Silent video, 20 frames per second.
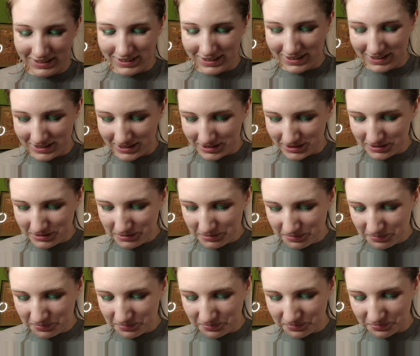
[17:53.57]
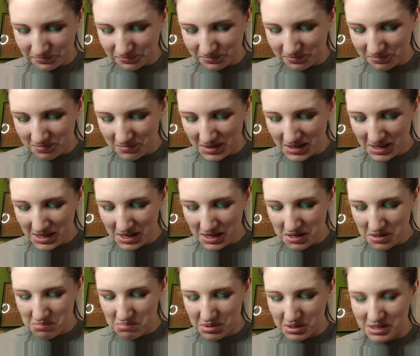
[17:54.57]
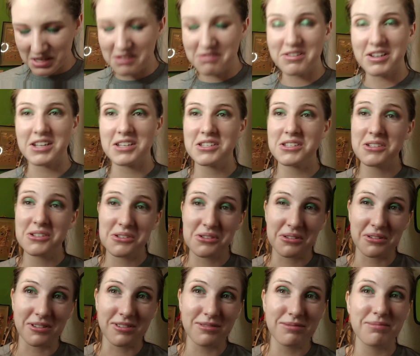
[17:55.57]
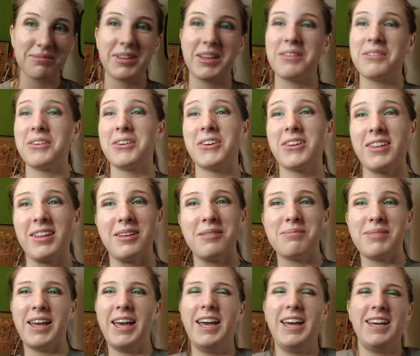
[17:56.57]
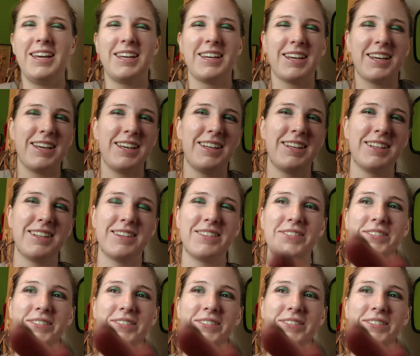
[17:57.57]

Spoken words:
But if I do, maybe I'll come back.